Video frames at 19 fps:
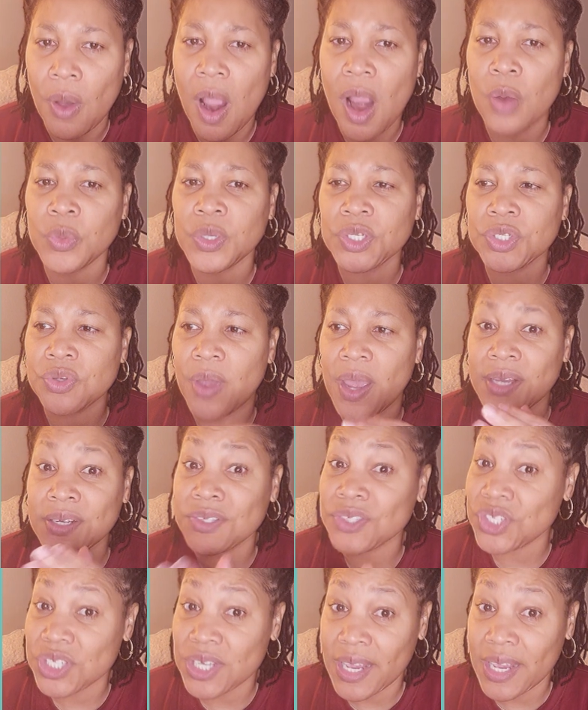Are we trying to
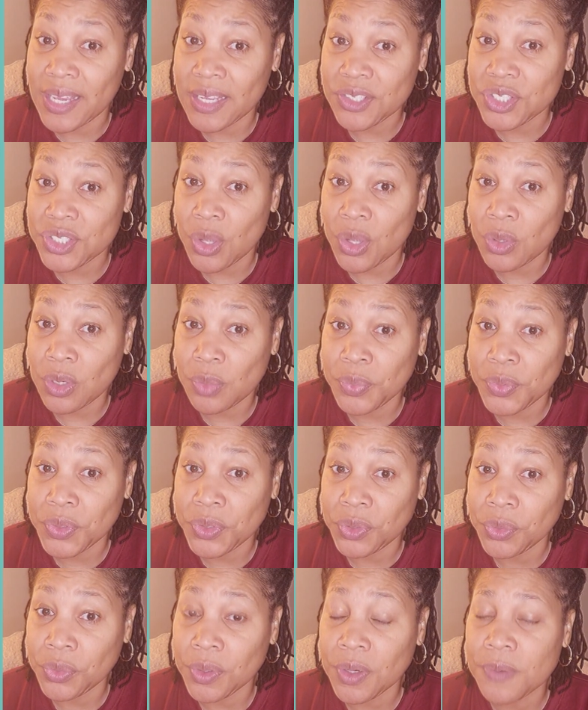stay a
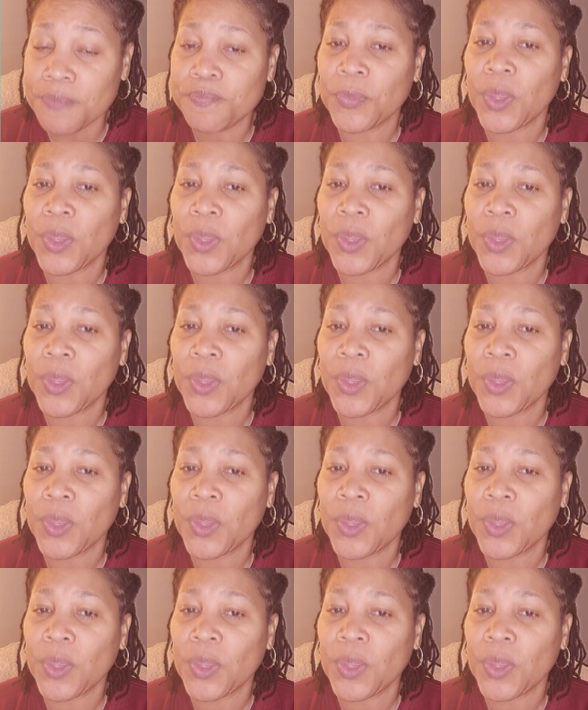solopreneur?